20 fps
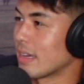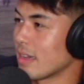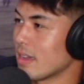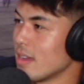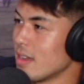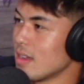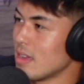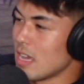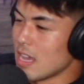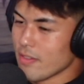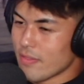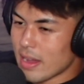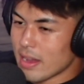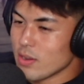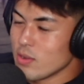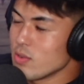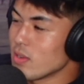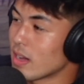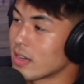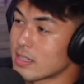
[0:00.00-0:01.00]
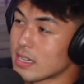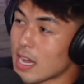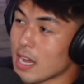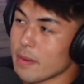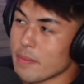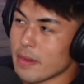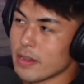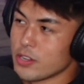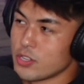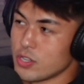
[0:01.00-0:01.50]
Like if I do not
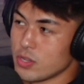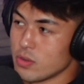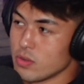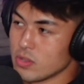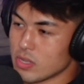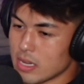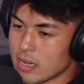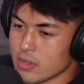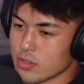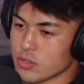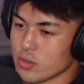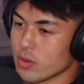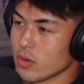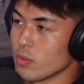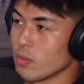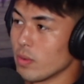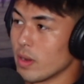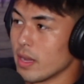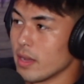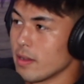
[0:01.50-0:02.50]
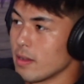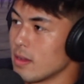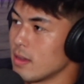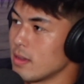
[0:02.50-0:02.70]
tie my shoes in a certain way,